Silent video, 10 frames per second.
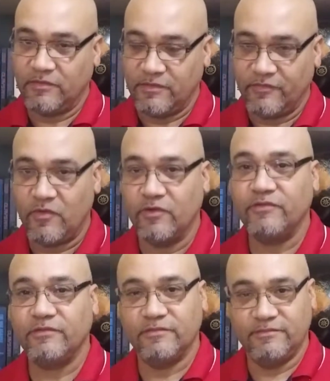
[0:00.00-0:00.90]
of
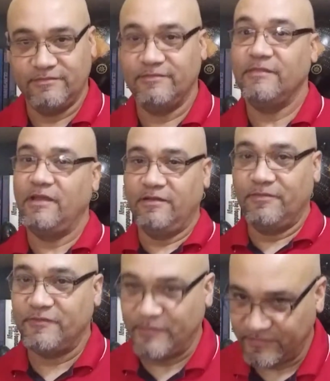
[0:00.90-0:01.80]
course, in a
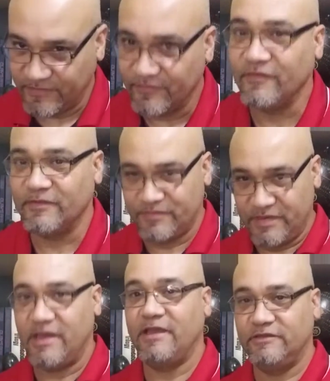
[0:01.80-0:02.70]
specific
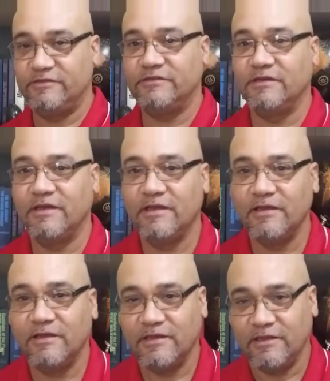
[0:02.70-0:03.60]
pH,
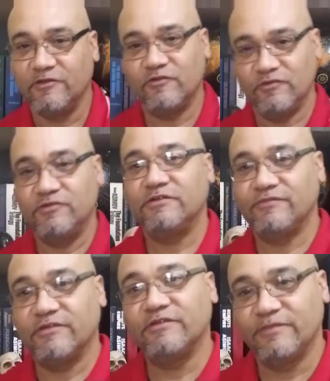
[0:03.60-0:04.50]
in a solution of
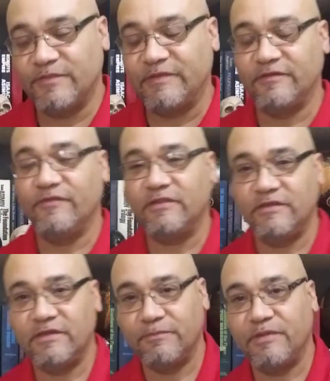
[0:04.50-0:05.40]
a specific
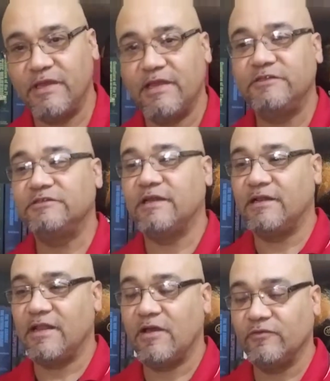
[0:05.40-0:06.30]
pH that
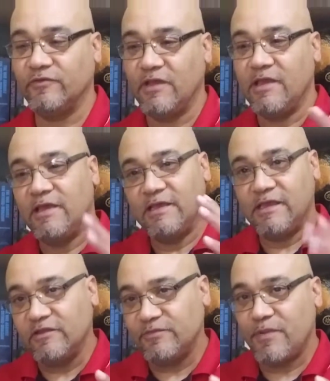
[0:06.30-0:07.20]
allows
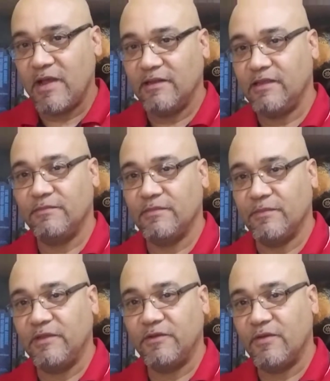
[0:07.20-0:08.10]
each
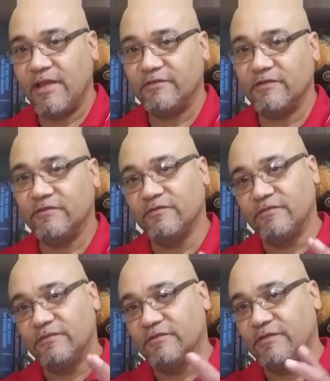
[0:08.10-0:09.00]
polyamino acid
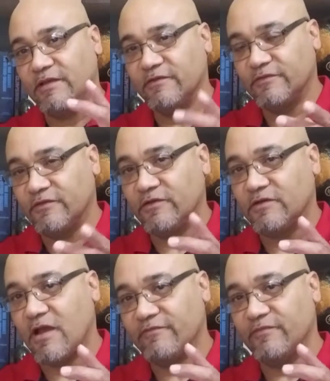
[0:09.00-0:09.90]
to take a certain
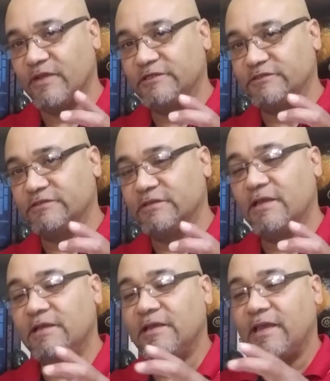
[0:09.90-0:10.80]
conformation
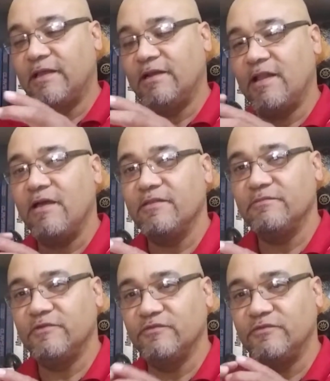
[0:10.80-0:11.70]
and allow
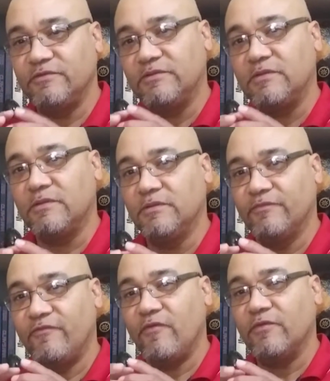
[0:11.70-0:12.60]
them to
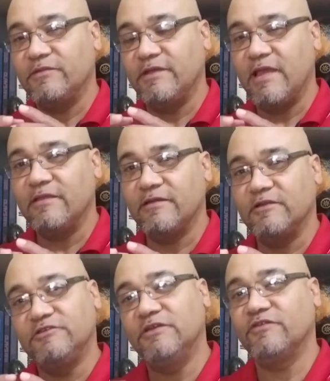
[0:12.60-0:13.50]
form together in a
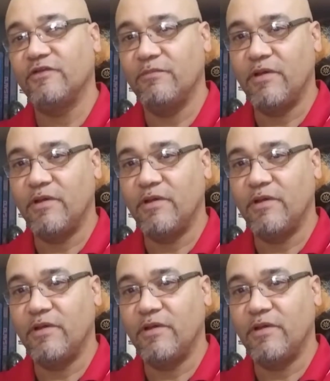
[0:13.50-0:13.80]
jigsaw